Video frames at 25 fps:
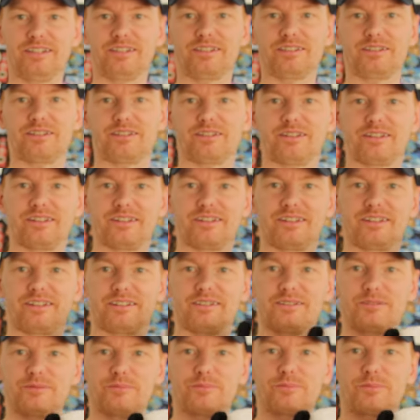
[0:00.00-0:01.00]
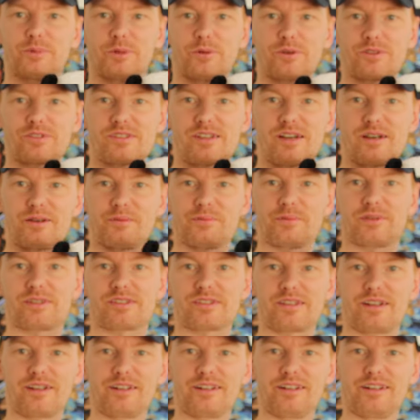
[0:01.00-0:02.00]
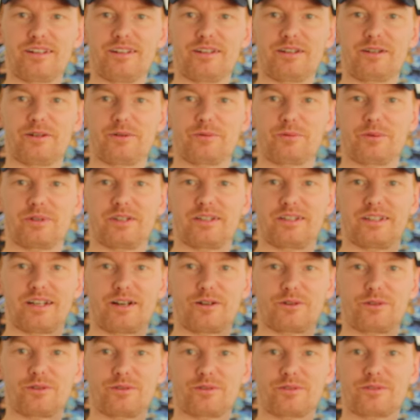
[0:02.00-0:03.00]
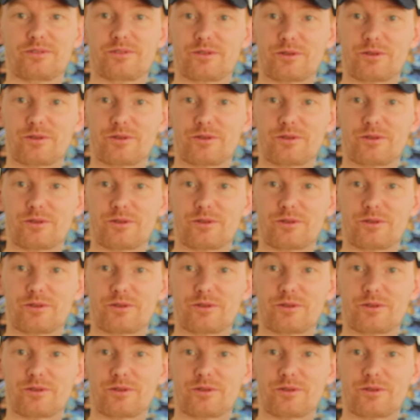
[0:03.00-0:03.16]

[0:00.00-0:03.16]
The prototype is done and we now